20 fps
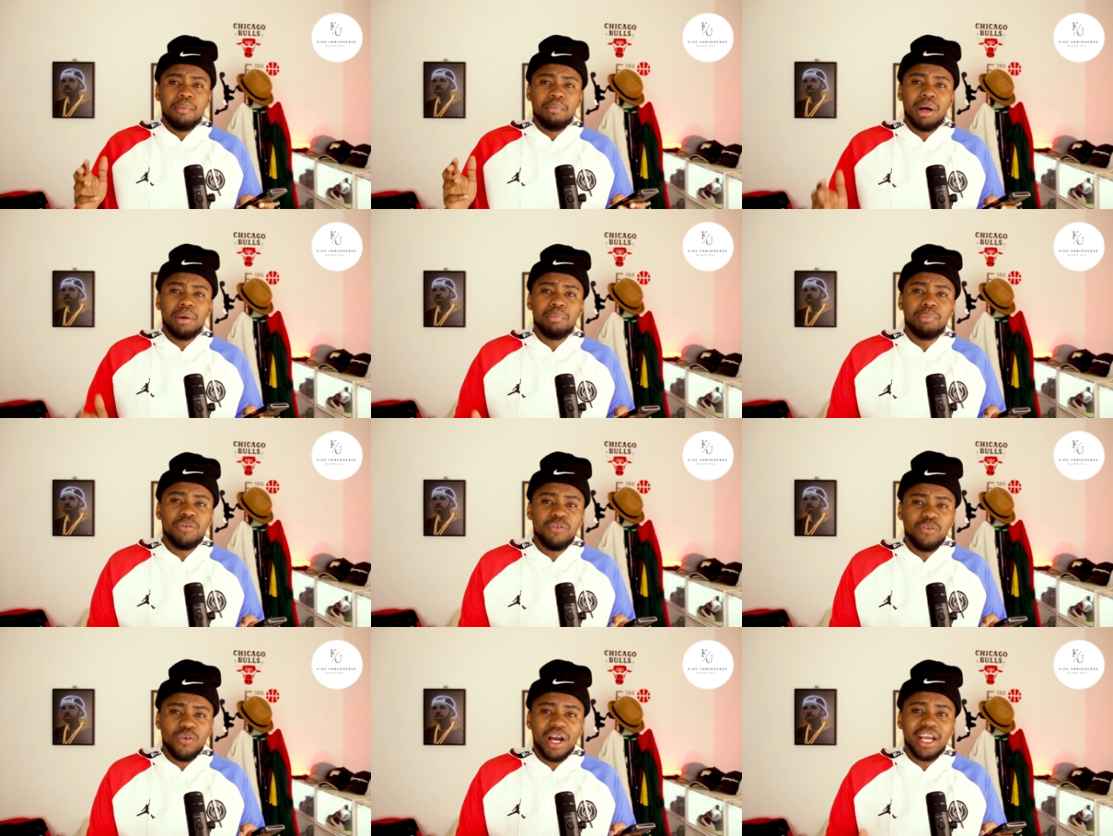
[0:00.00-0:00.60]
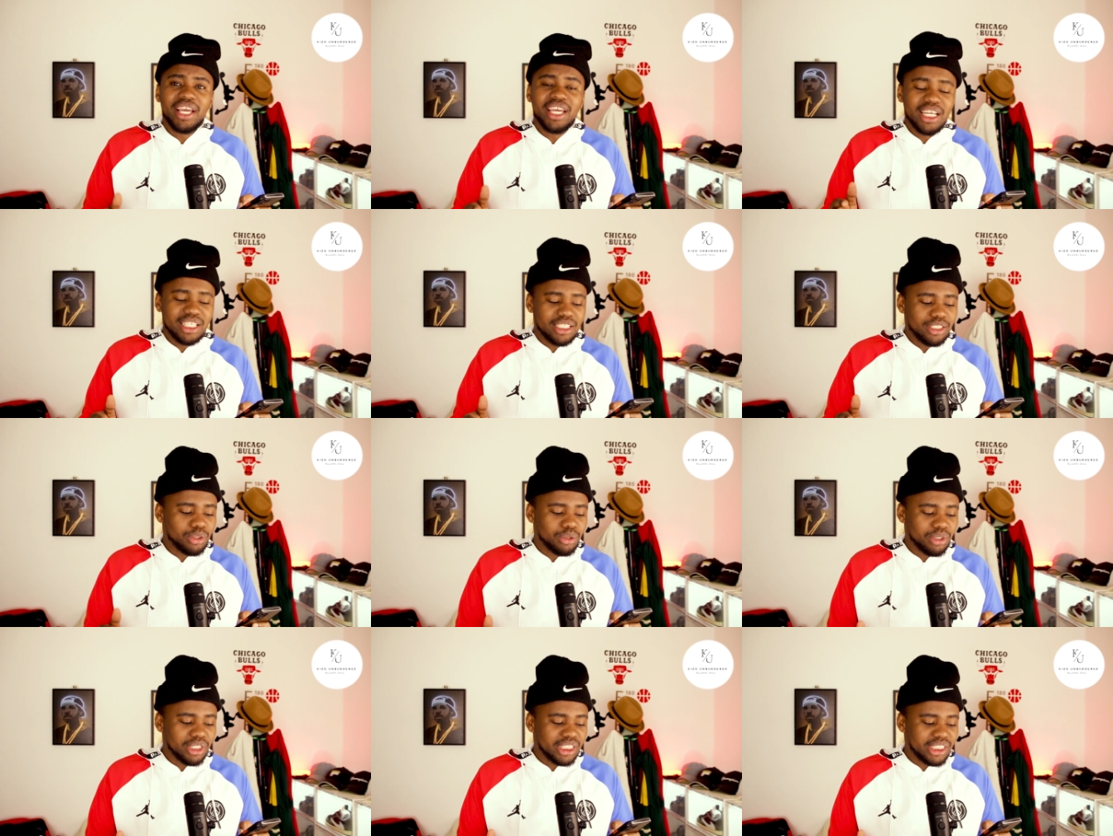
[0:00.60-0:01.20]
But before I get
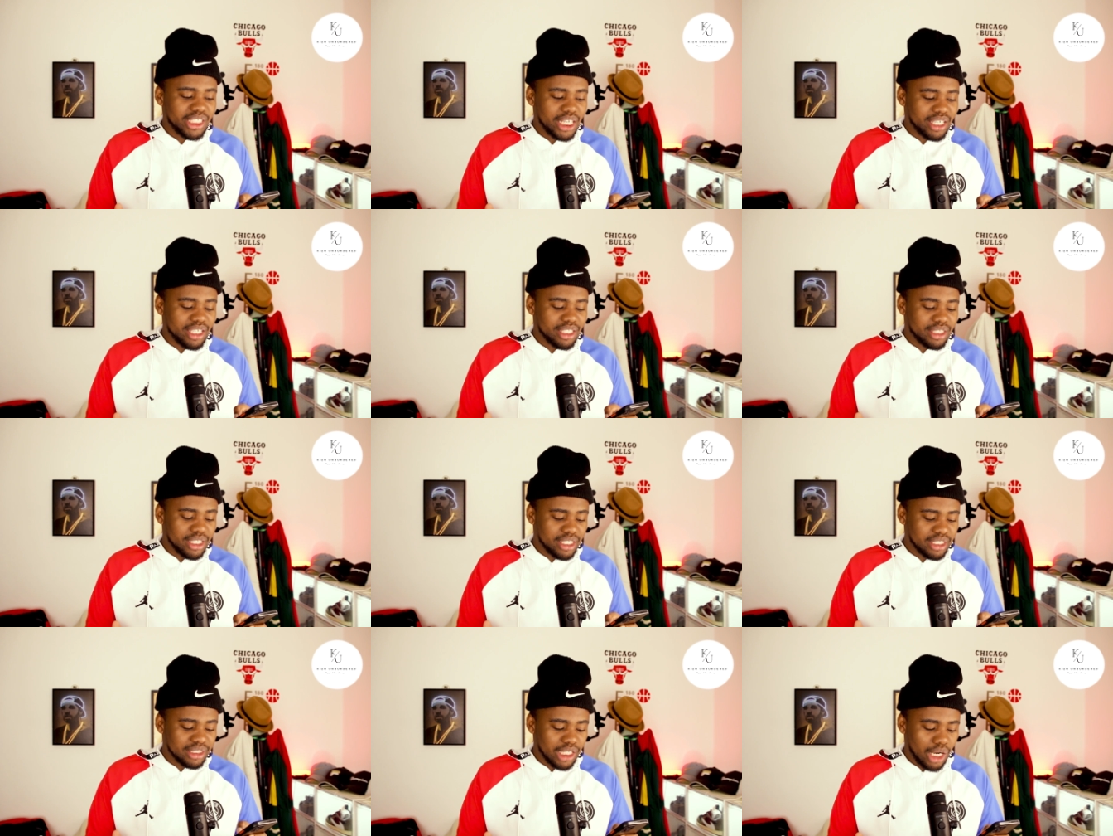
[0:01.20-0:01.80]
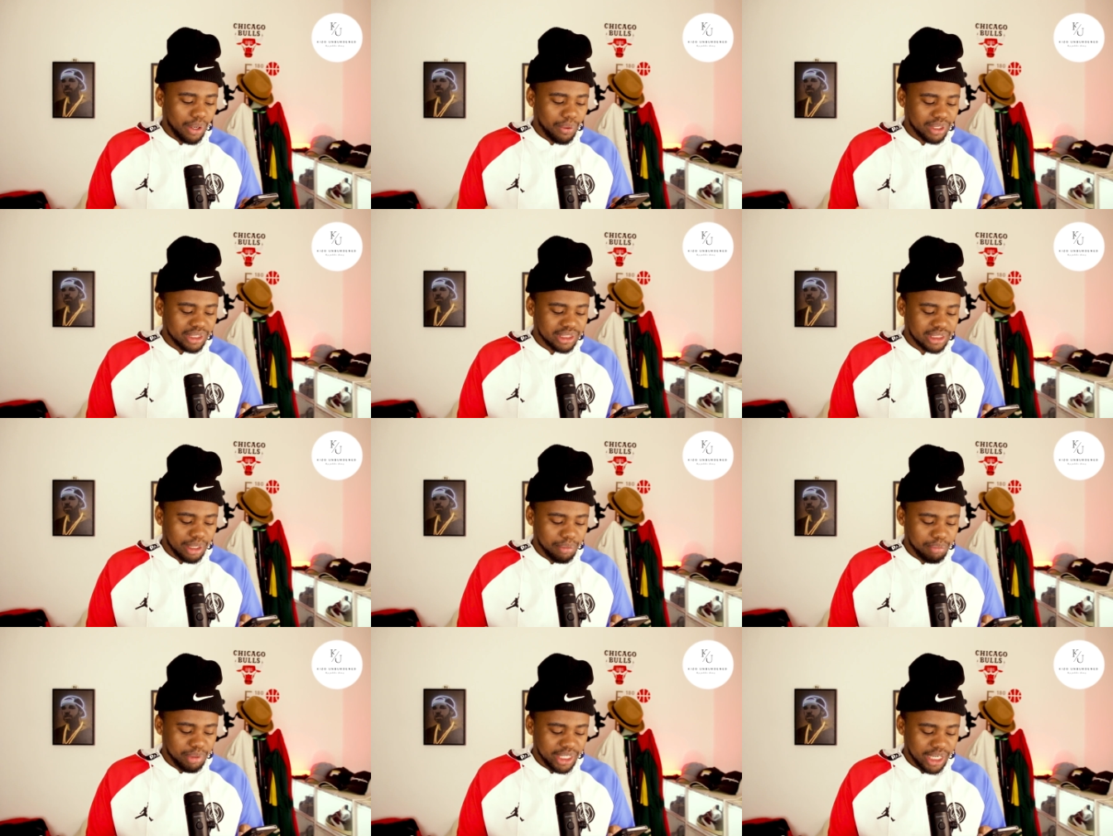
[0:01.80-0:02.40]
into the shaky things I was
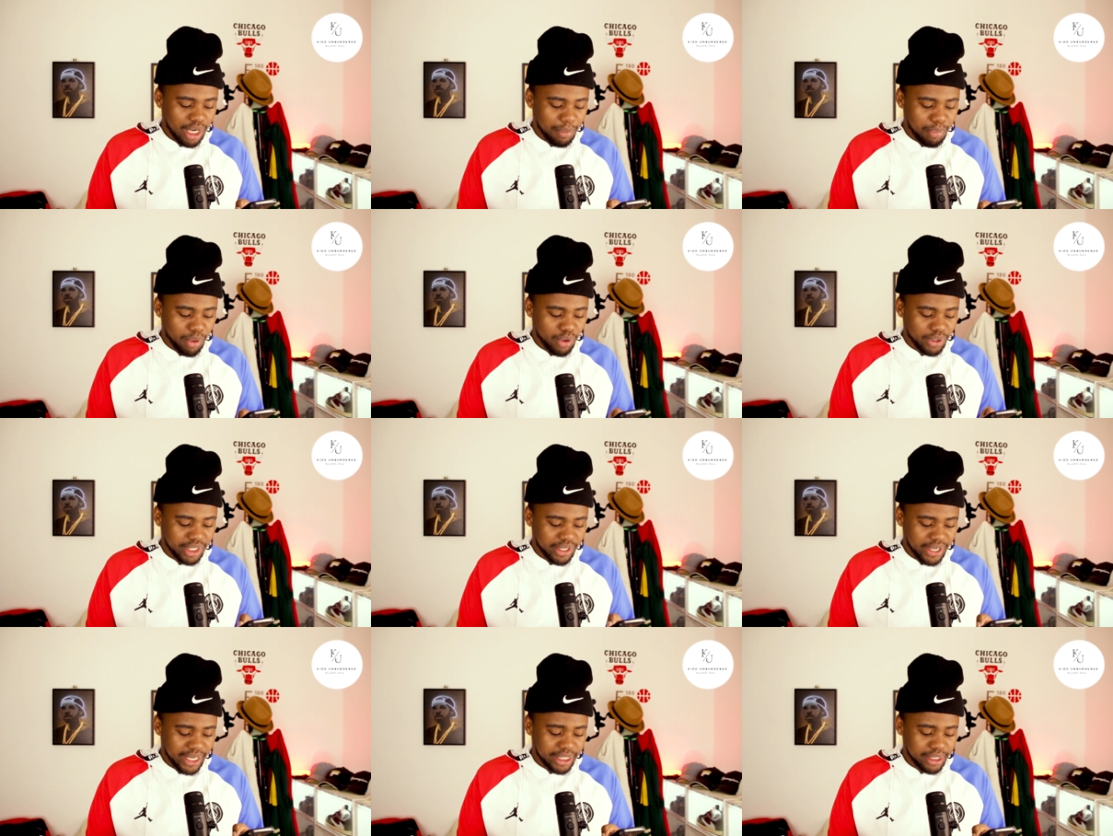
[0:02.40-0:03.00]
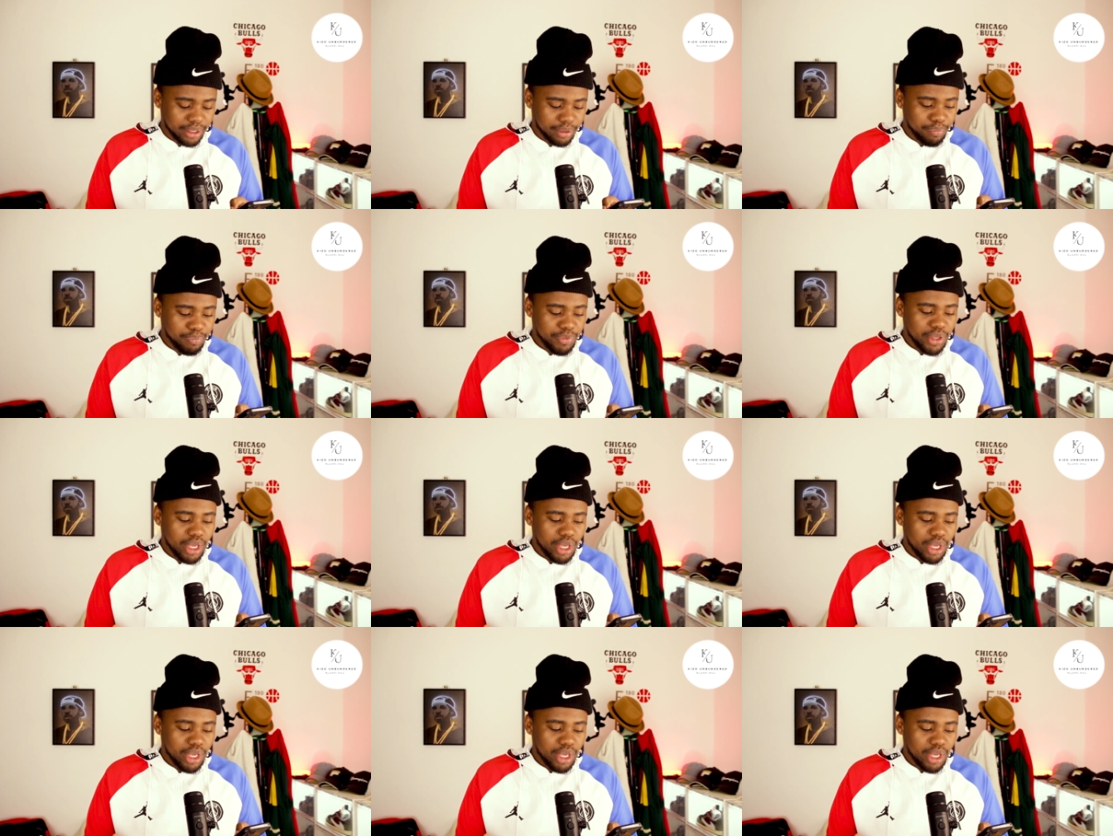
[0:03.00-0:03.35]
stumbling upon, right?